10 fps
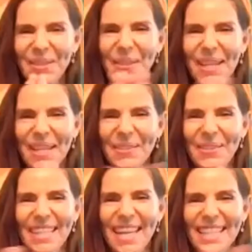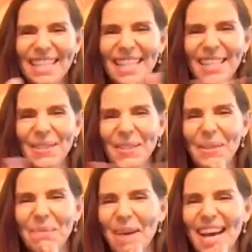you, Ines. Thank you
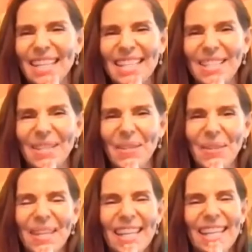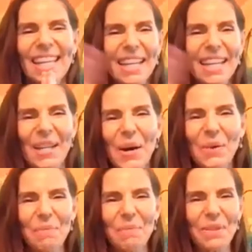so much. So,
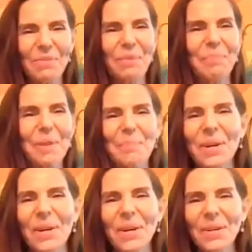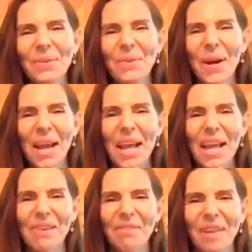hello, beautiful people. What
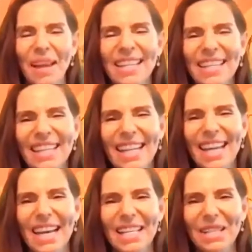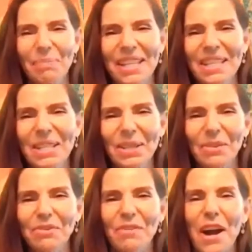an event it has been
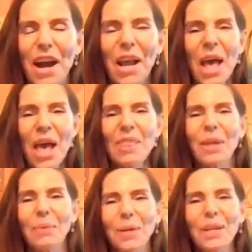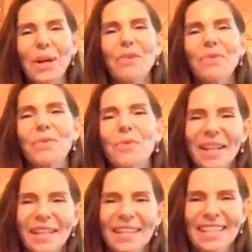so far. The week of
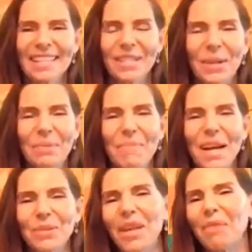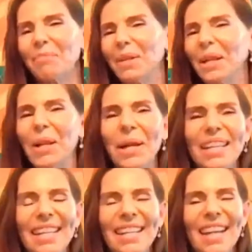wellness. So much we have been
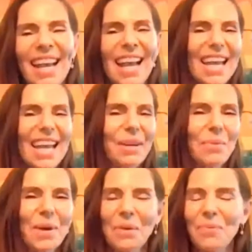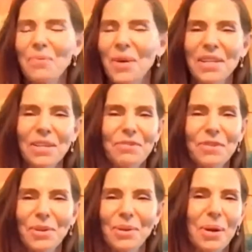learning, and what a
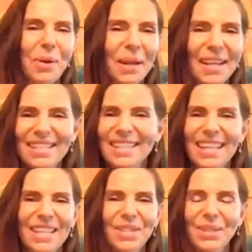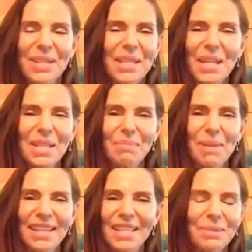wonderful organization it has
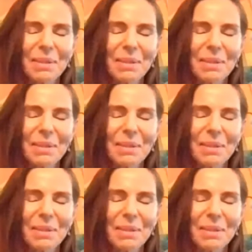been.